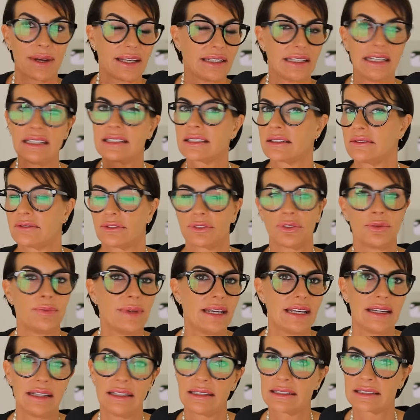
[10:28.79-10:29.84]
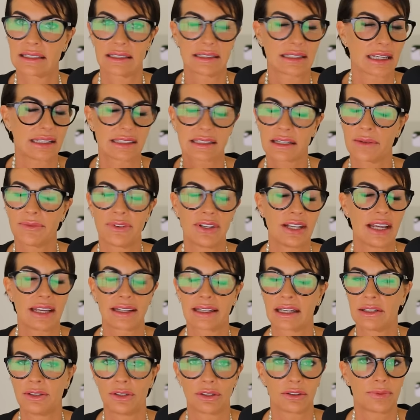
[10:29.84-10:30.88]
But it's something I
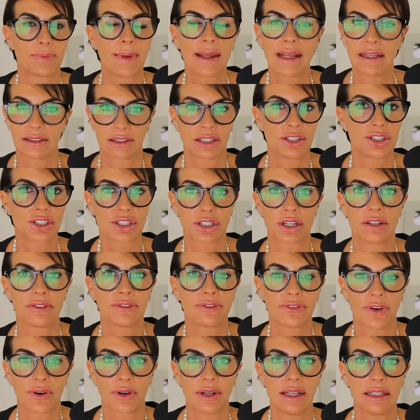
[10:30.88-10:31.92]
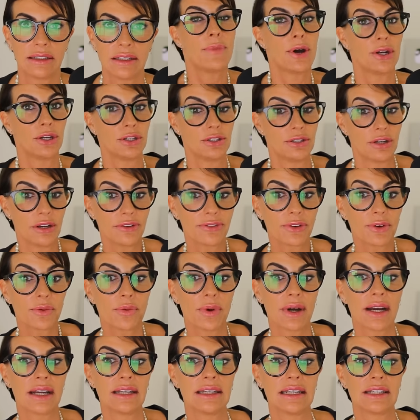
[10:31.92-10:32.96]
cannot pay attention for it. But another
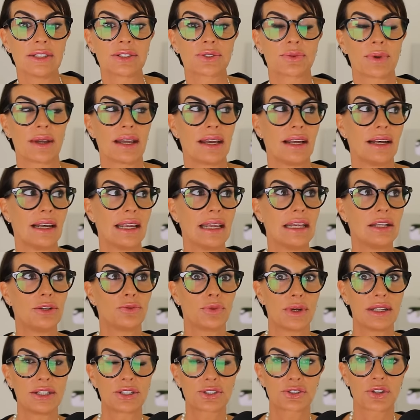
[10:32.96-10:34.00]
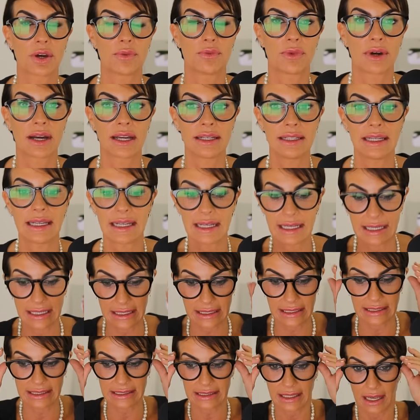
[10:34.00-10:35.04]
one as well is when someone
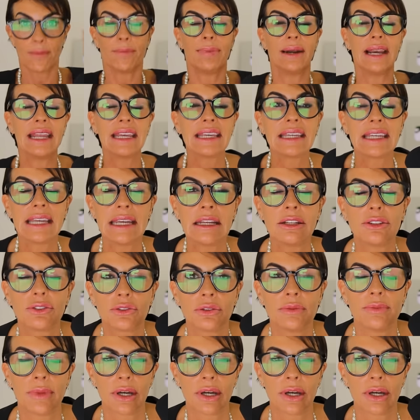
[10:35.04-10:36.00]
is blinking too